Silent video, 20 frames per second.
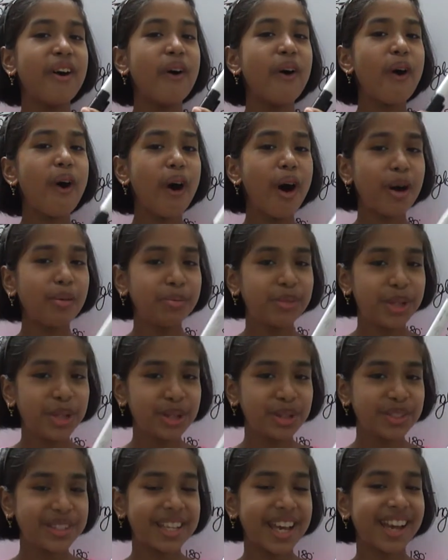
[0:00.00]

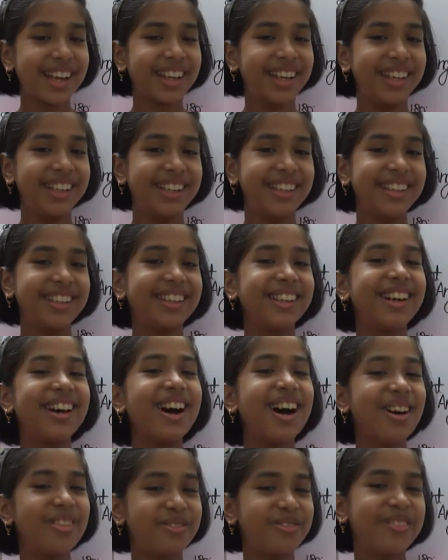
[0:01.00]
Obtuse angle,
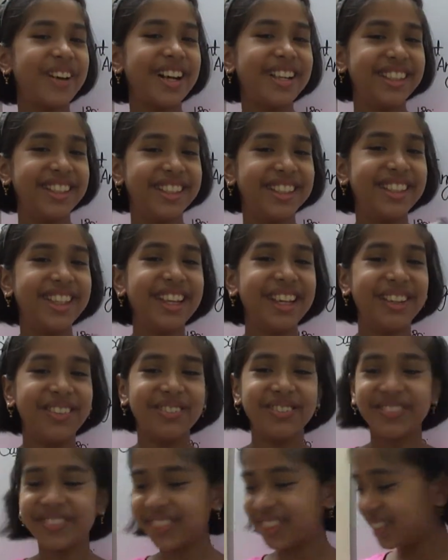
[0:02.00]
a funny
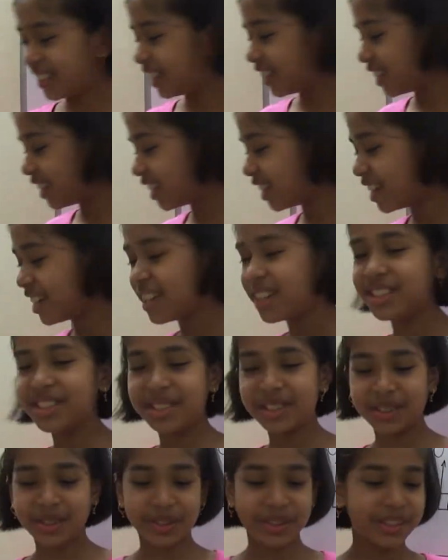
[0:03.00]
name.
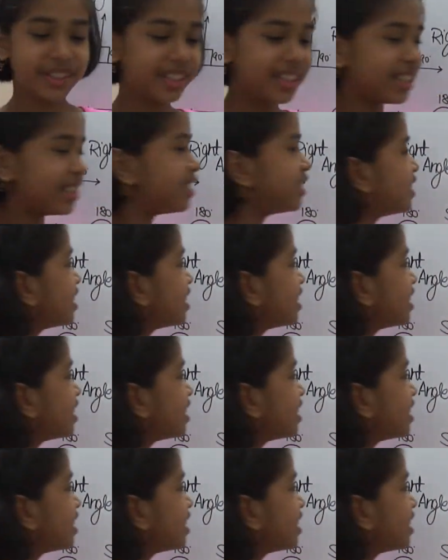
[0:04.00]
So this